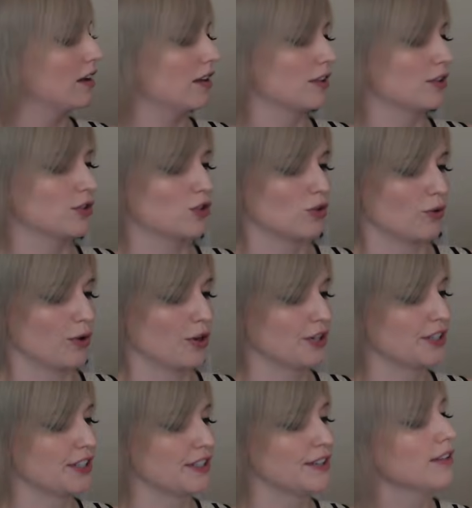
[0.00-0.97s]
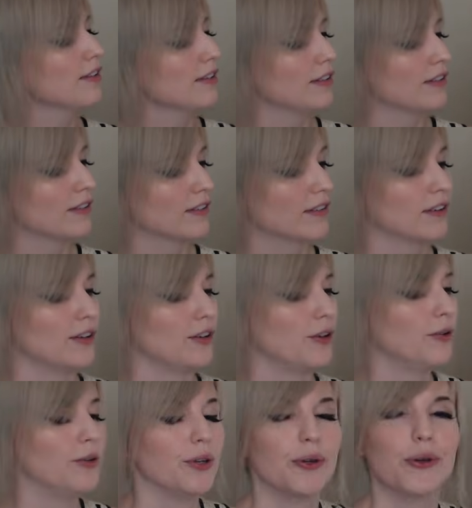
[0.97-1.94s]
sources do
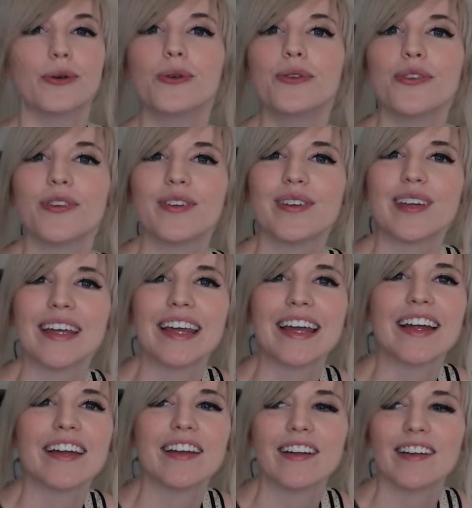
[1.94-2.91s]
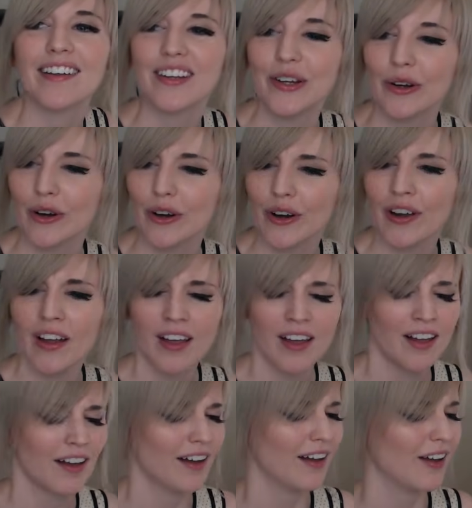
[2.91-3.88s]
you use to get your,
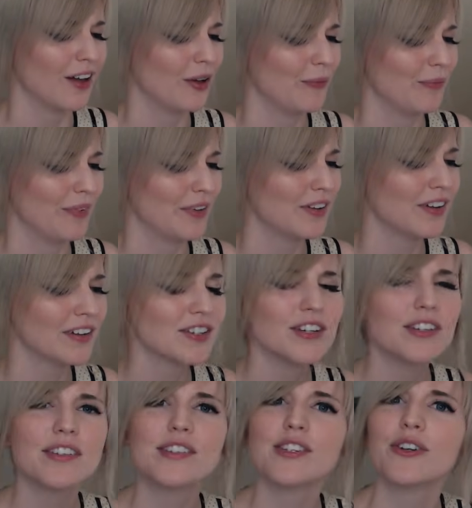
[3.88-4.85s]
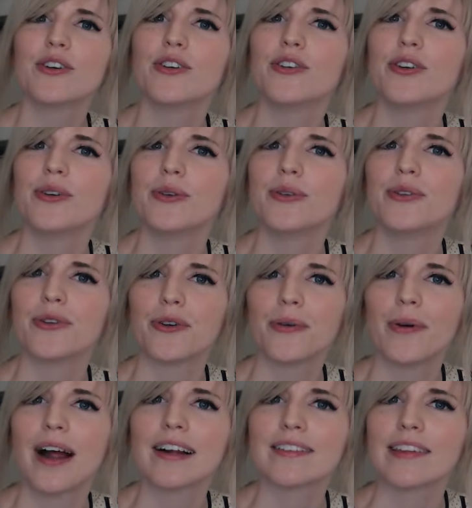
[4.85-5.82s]
not just your news
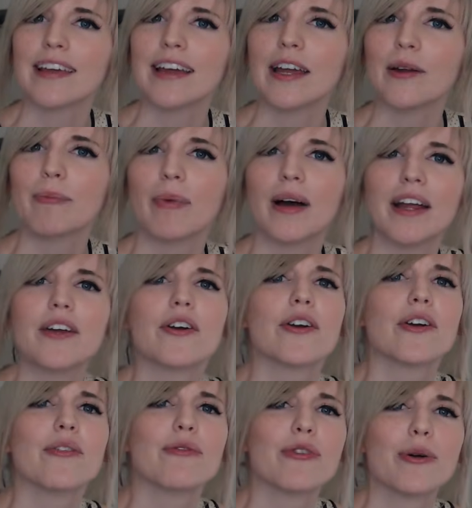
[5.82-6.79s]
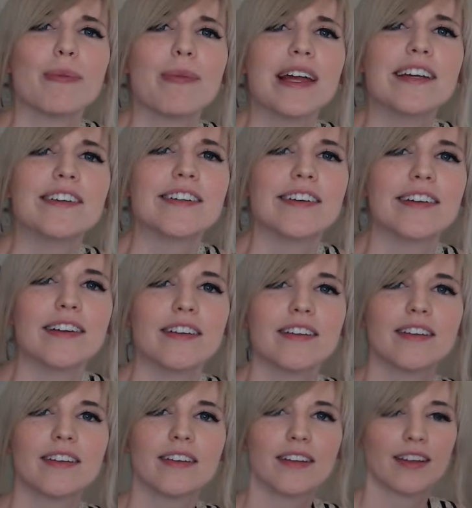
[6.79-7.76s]
directly, but your information?
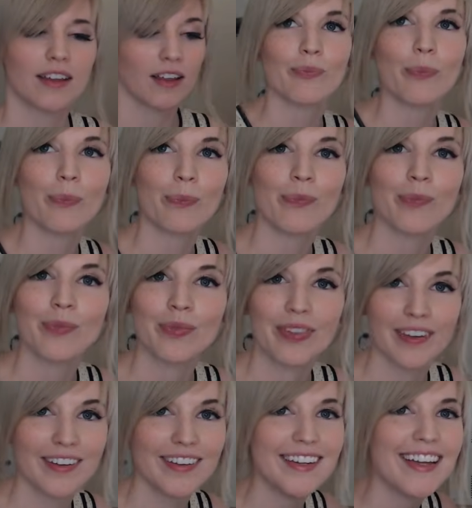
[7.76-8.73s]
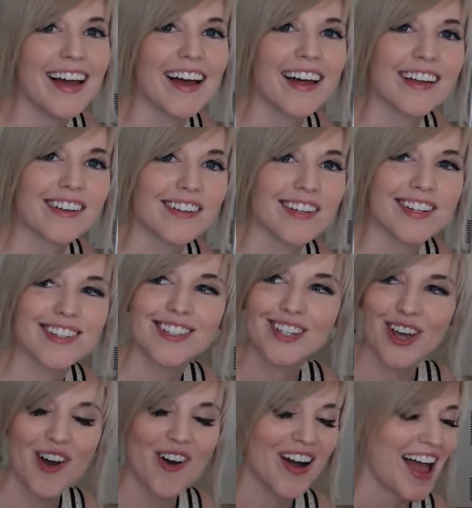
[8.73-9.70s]
Yeah, just
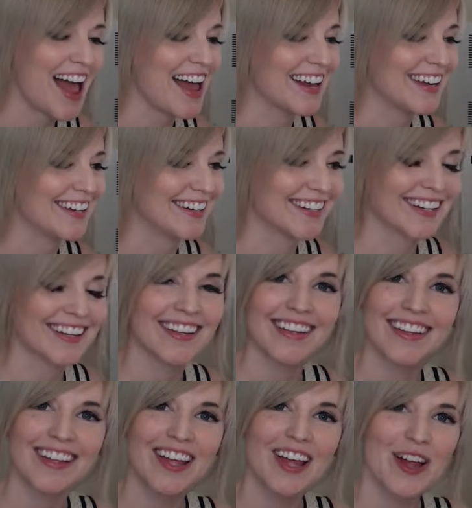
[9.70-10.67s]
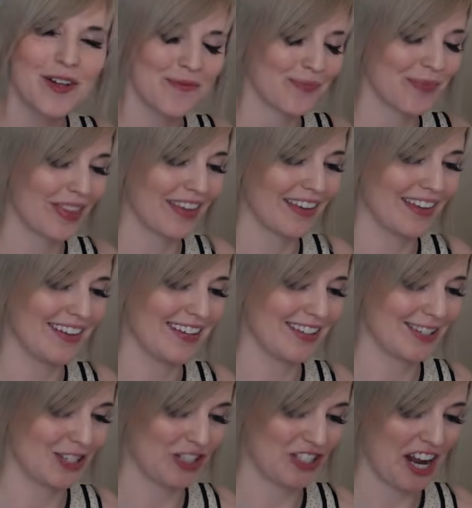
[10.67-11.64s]
go ahead and
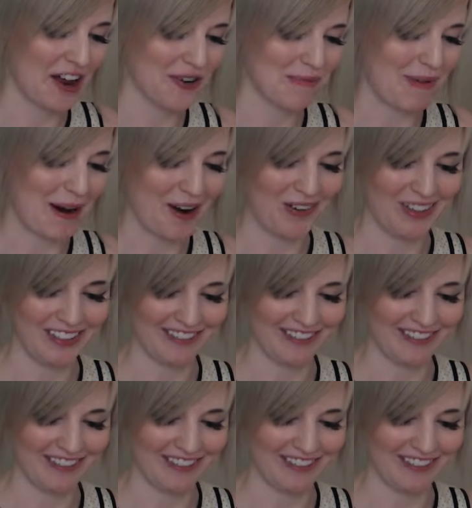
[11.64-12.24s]
shout them out.